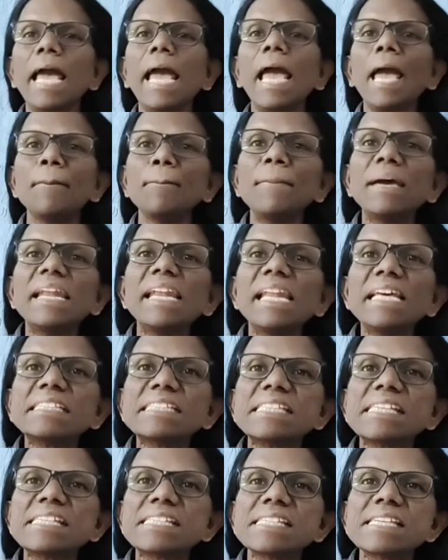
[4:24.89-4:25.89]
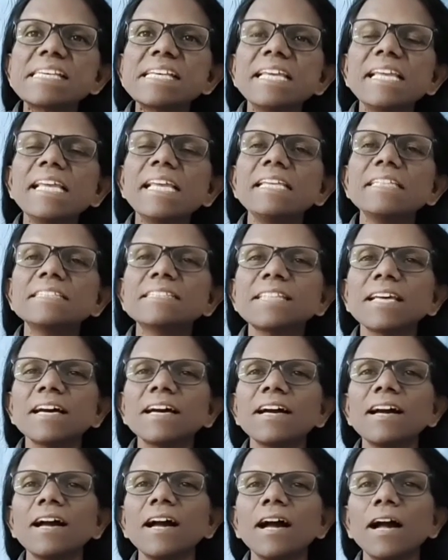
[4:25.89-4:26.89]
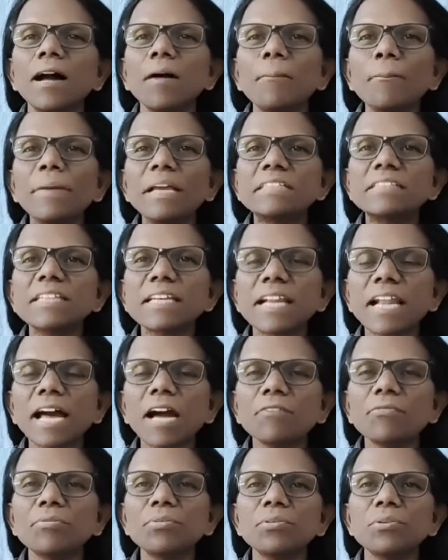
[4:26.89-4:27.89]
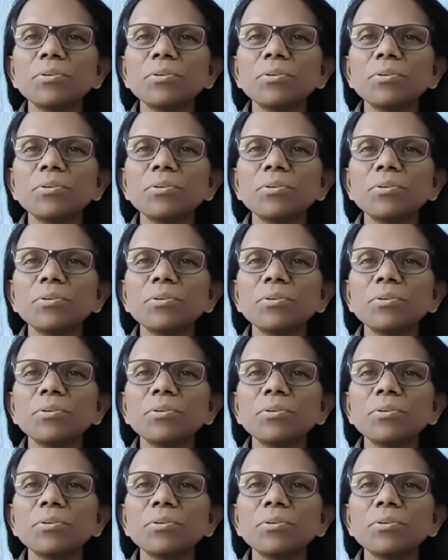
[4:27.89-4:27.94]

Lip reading: MLSS is the measure of